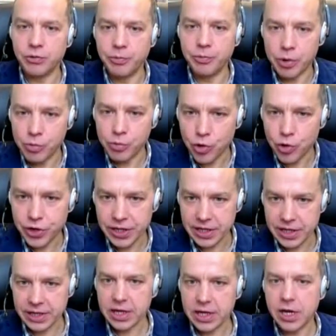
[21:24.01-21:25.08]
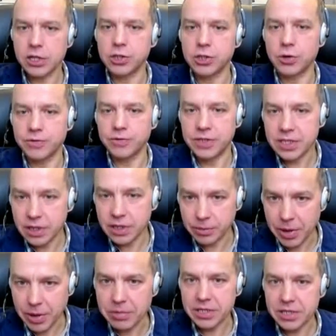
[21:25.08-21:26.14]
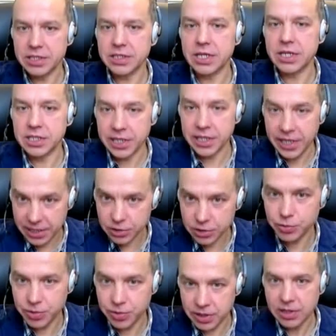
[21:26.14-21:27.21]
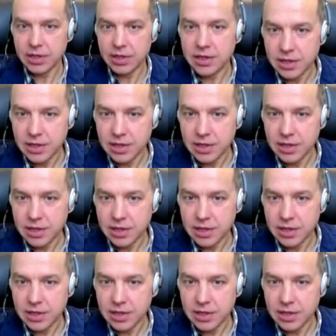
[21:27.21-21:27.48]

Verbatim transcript: of promoting that culture of public discussion, has to be